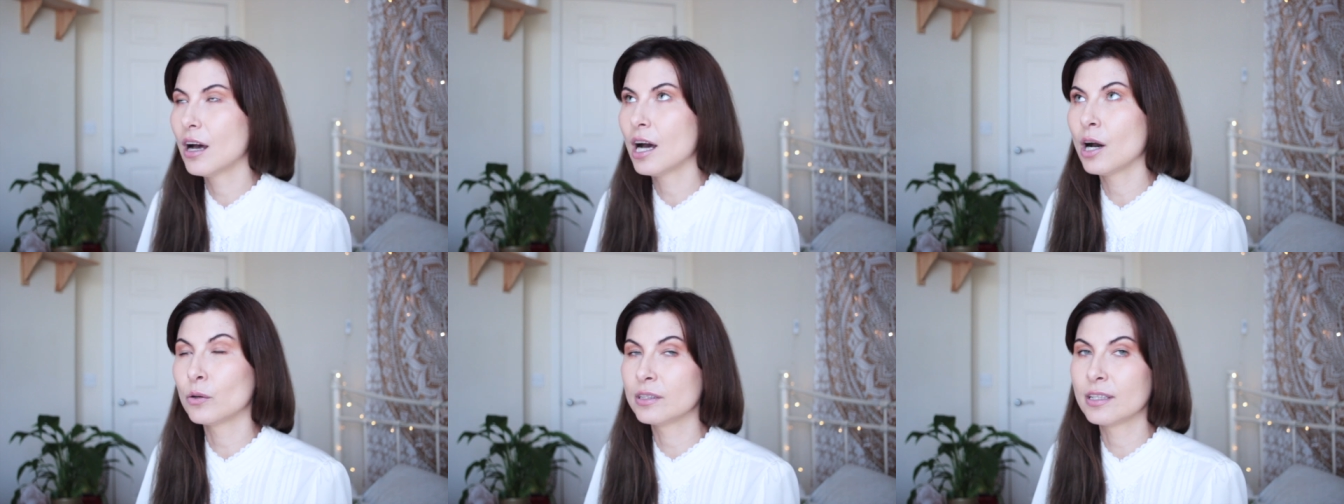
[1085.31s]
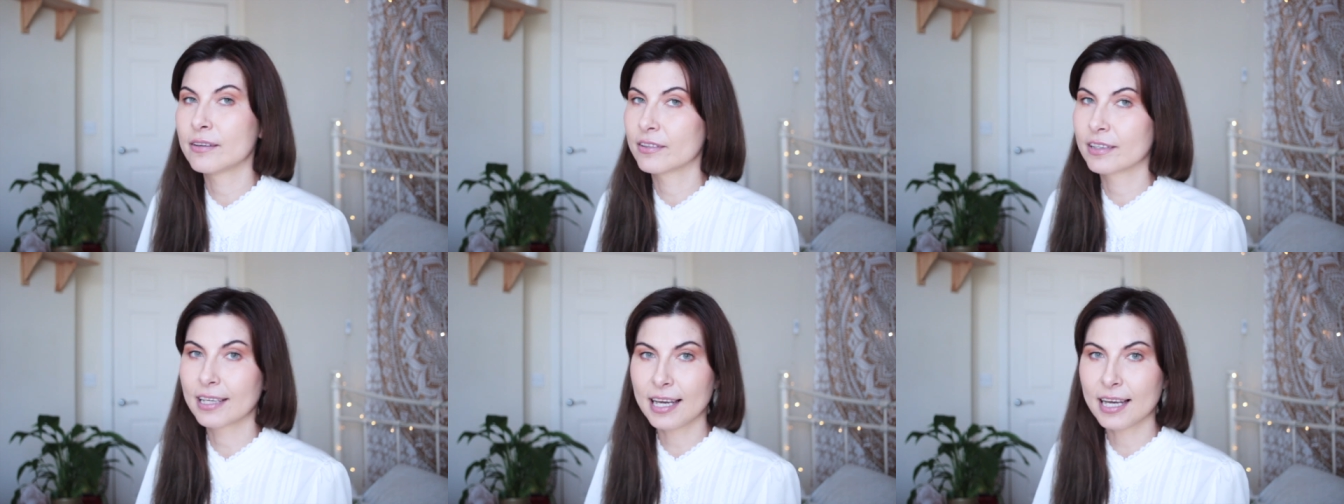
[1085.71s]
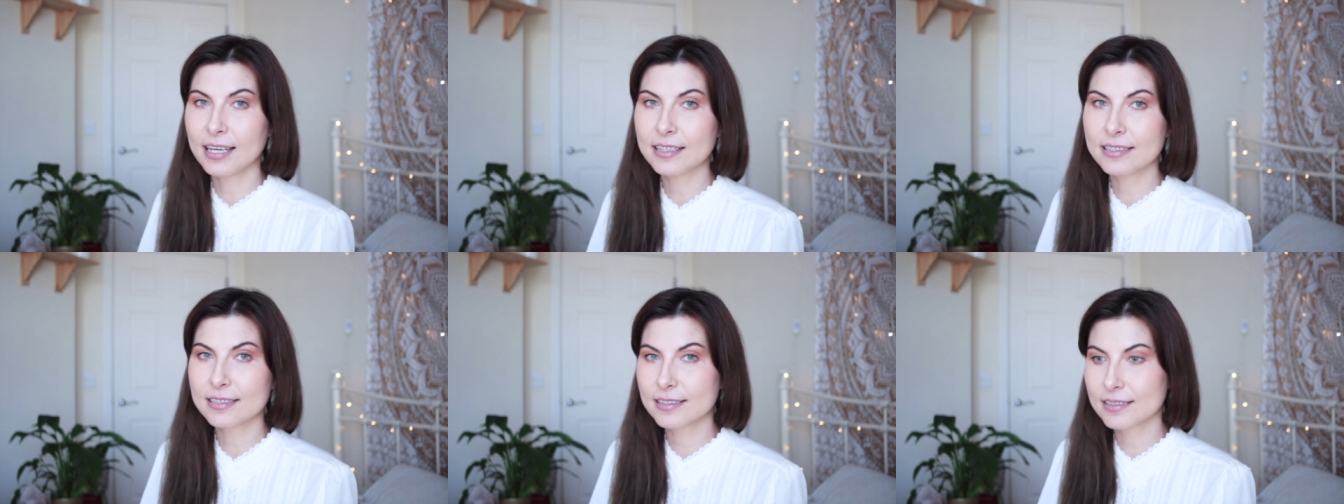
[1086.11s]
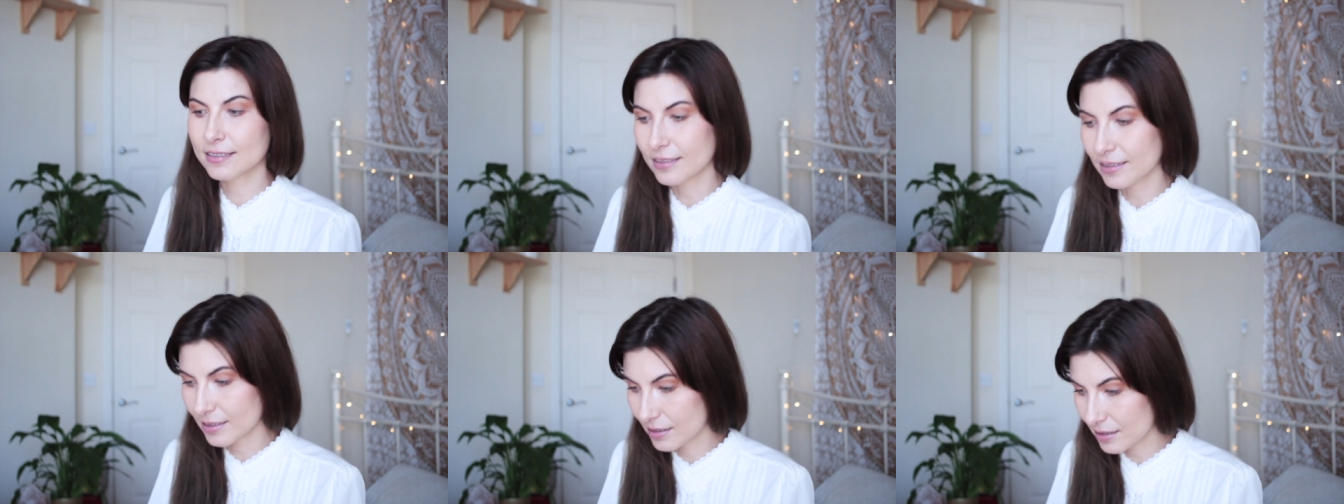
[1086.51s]
I would never
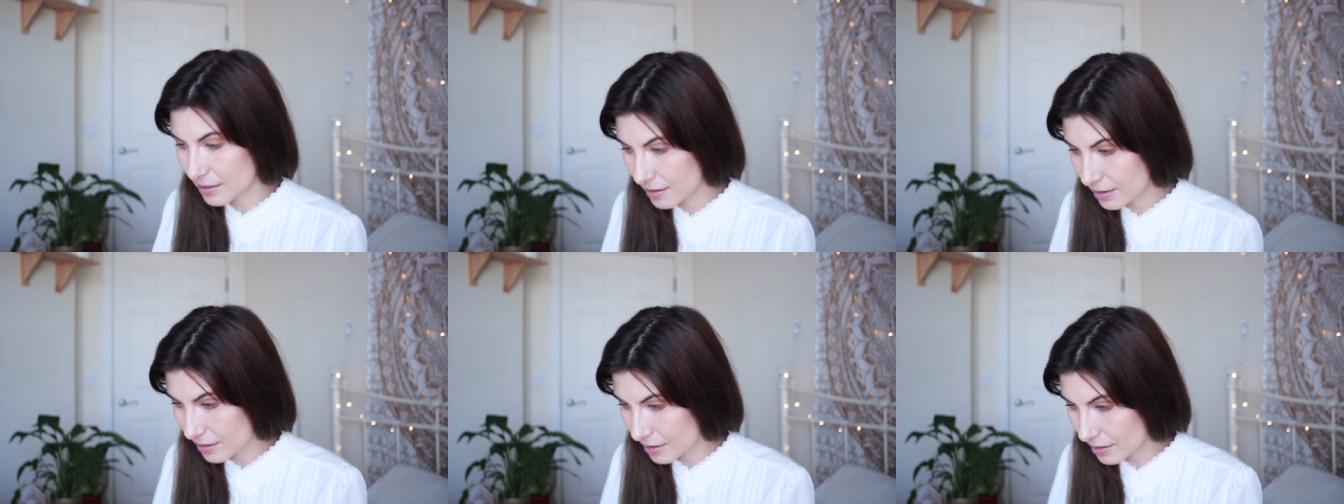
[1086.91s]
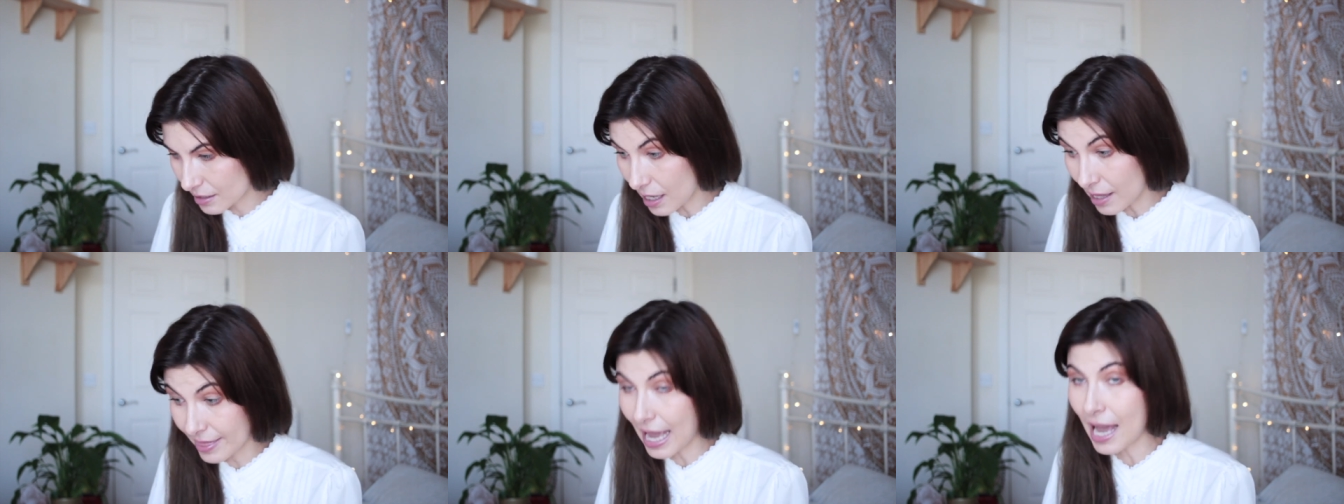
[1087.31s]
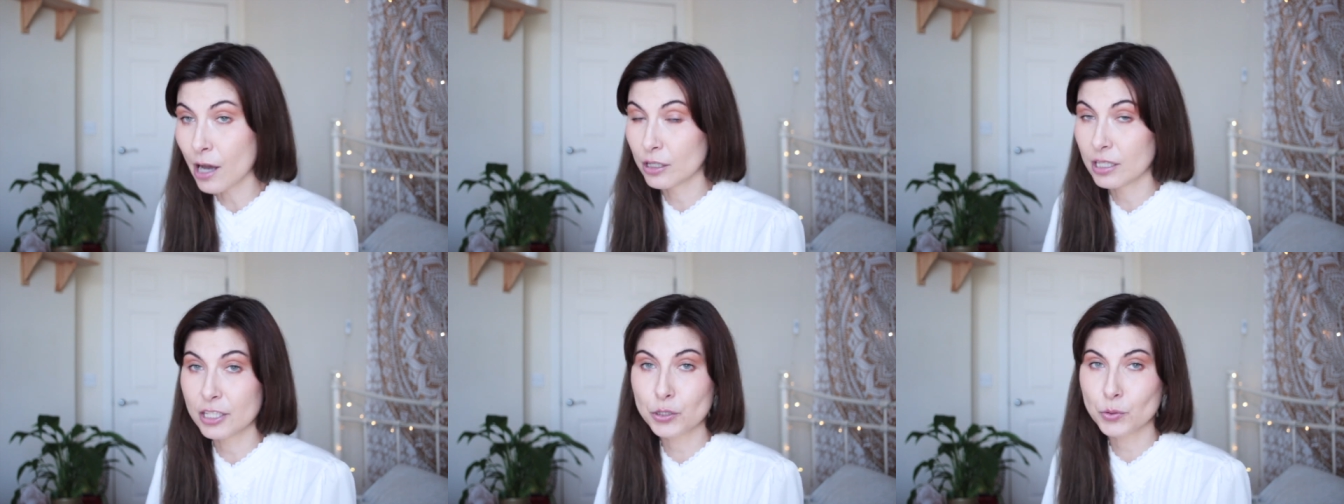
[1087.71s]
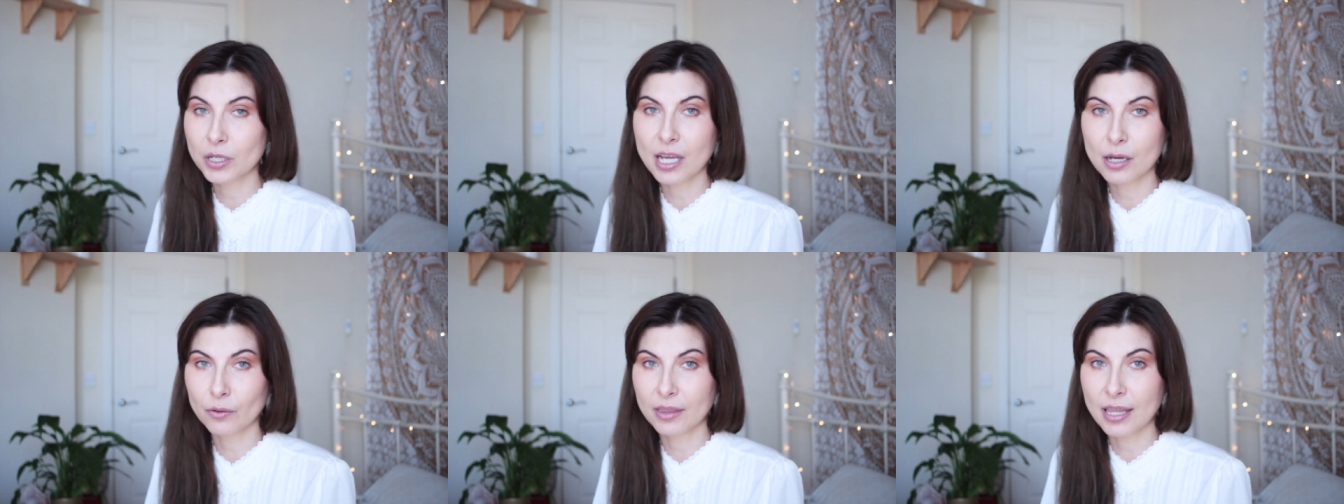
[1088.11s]
guess. I
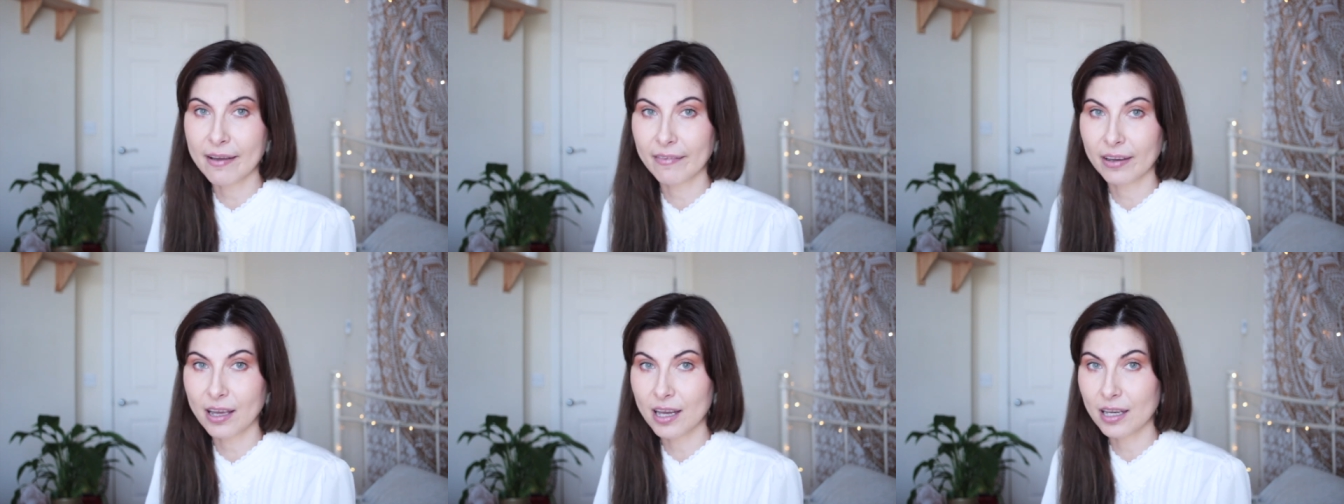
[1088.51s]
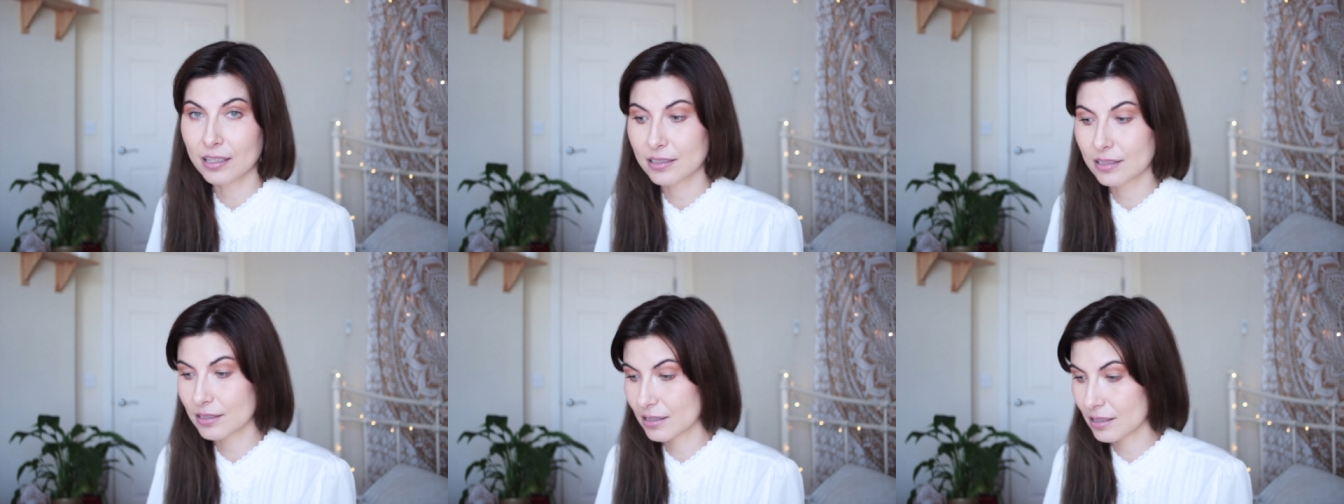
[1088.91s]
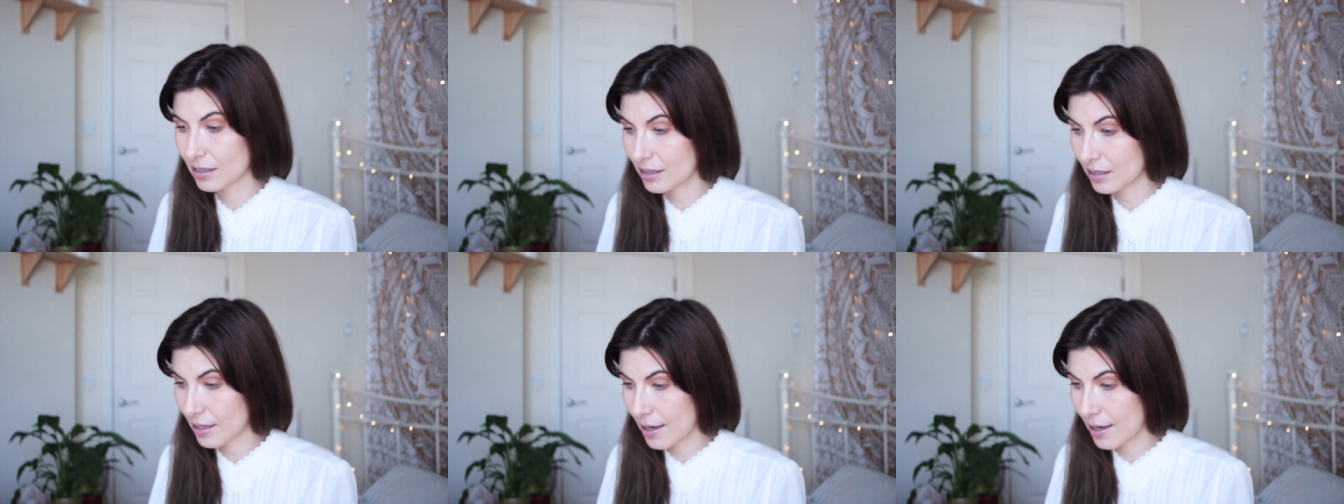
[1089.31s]
literally I would never guess.